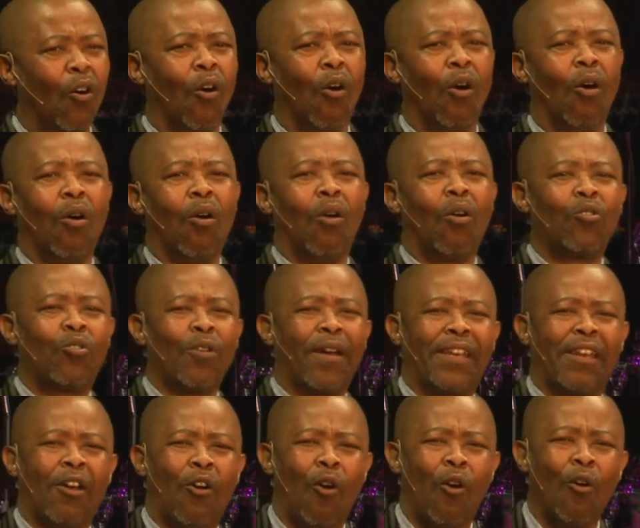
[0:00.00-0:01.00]
Oh, you are
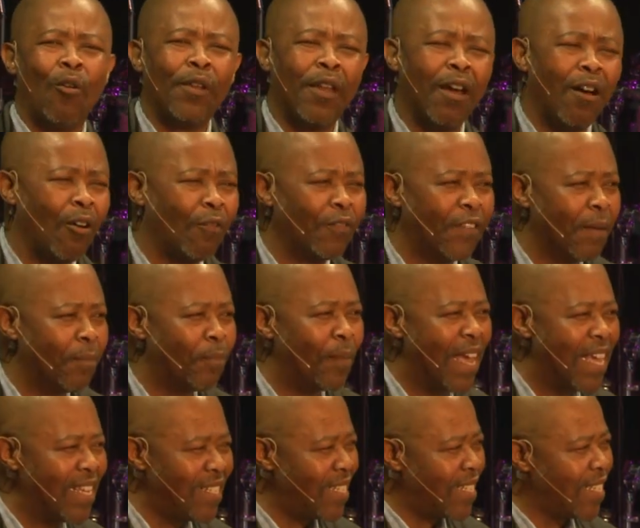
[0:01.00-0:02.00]
the owner of the
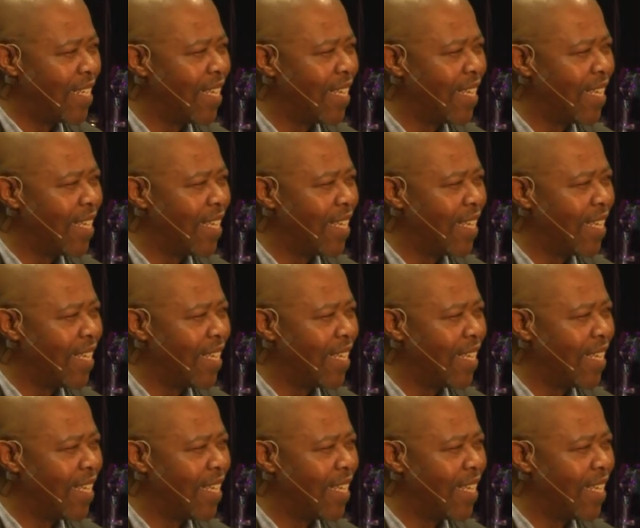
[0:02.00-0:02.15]
place.